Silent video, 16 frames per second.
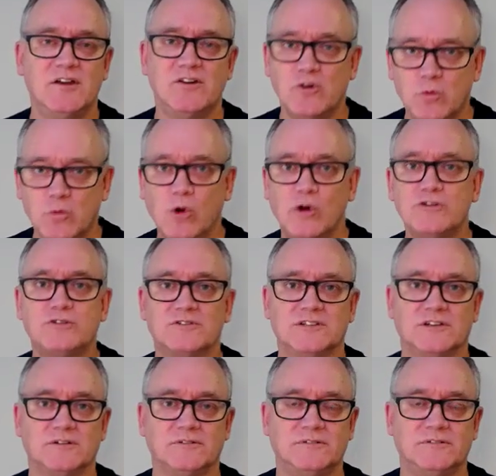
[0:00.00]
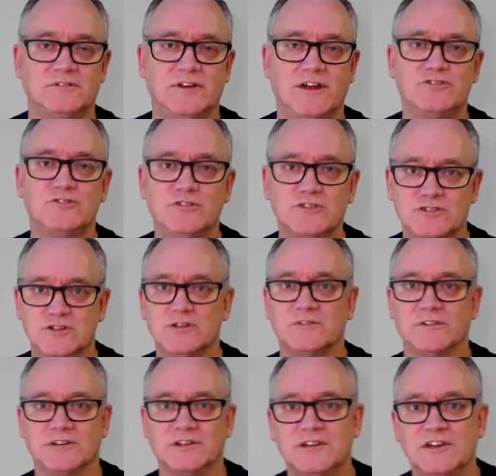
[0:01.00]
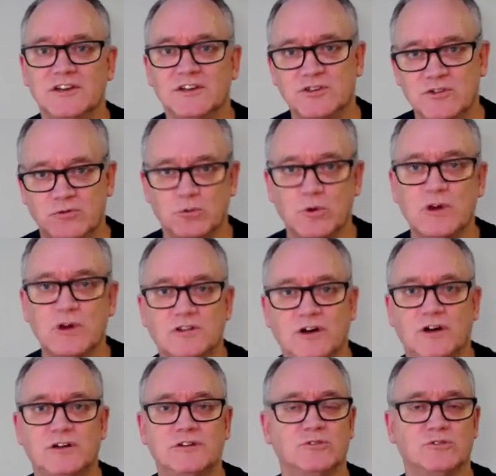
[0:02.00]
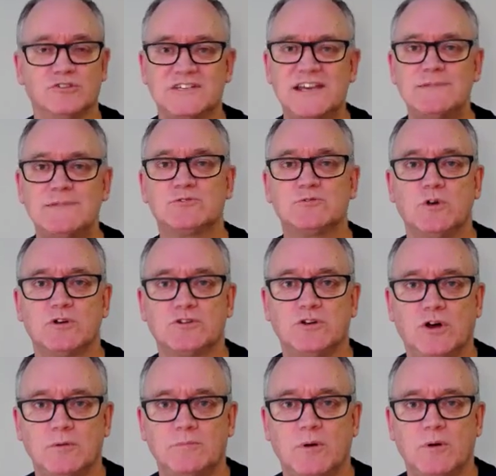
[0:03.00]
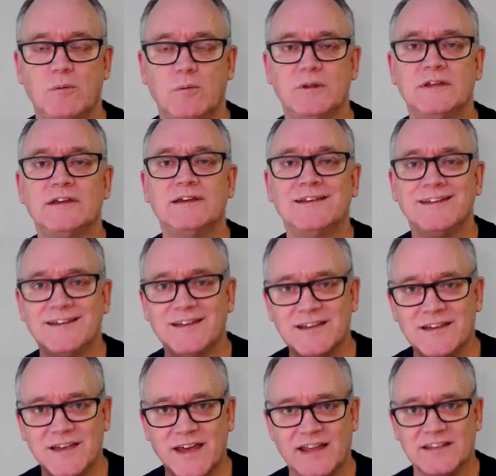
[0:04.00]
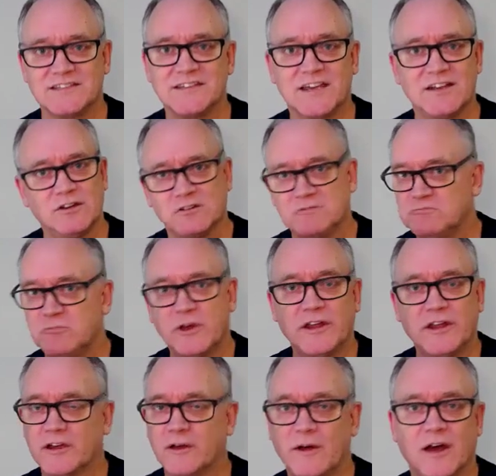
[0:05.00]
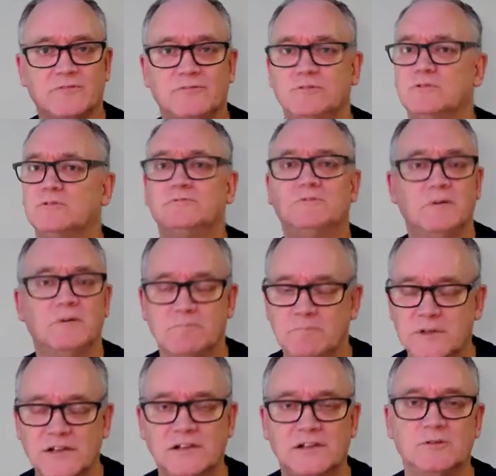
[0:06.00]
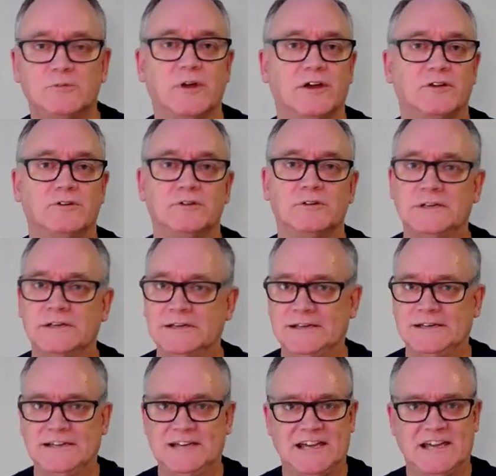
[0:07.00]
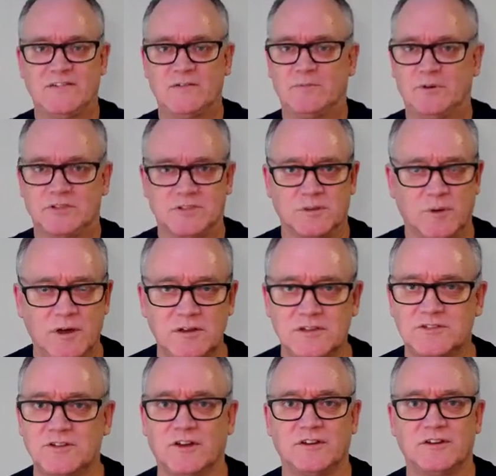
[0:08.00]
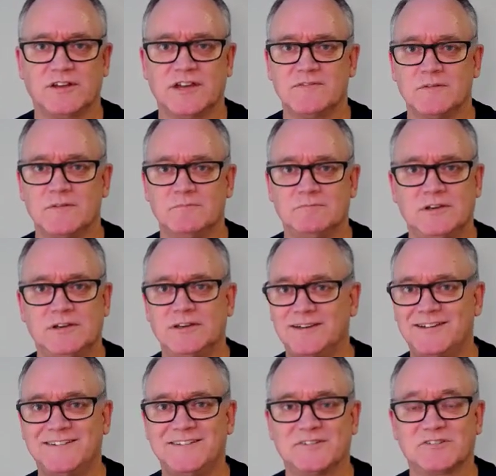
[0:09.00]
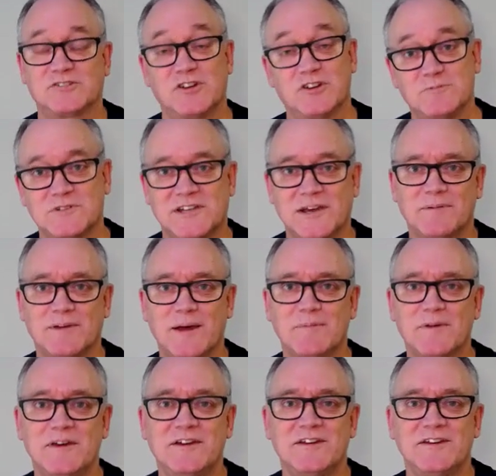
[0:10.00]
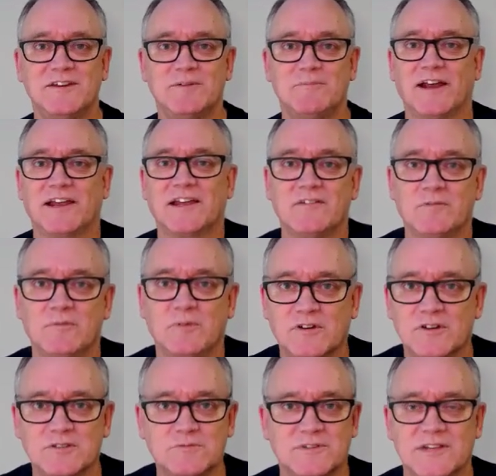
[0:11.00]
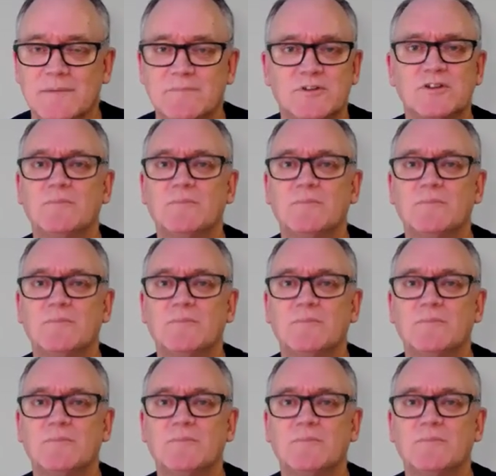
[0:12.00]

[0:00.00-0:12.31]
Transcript: Reward yourself, right? You deserve it. You've worked hard. Your team has worked hard, probably. And say, look, we're going to go out for a meal. We're going to give a person a bonus. You're going to give them, Christmas coming up. You might give them a Christmas hamper.